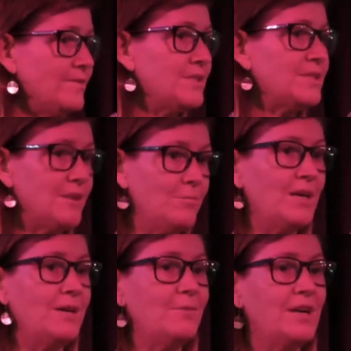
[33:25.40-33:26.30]
of
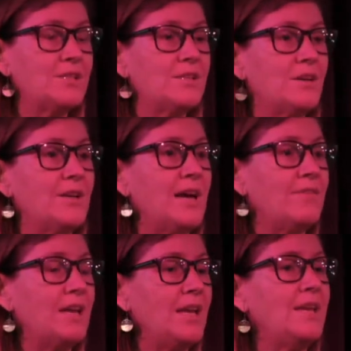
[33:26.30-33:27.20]
December, we're actually going to
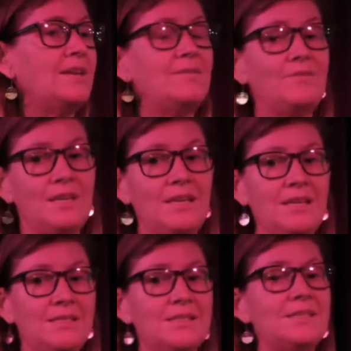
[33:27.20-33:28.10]
have an end of
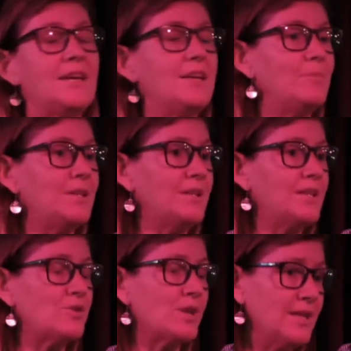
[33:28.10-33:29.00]
year
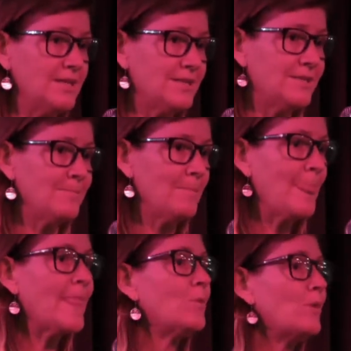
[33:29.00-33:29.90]
sustainability drinks,
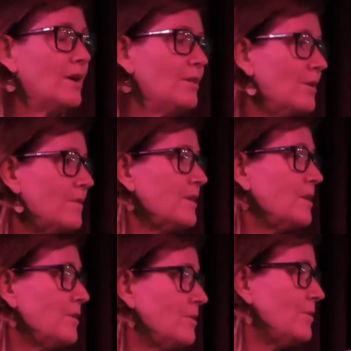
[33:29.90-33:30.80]
where a lot of the
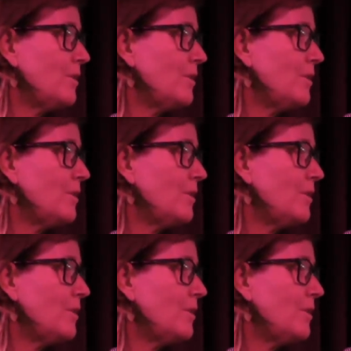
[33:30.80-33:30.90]
local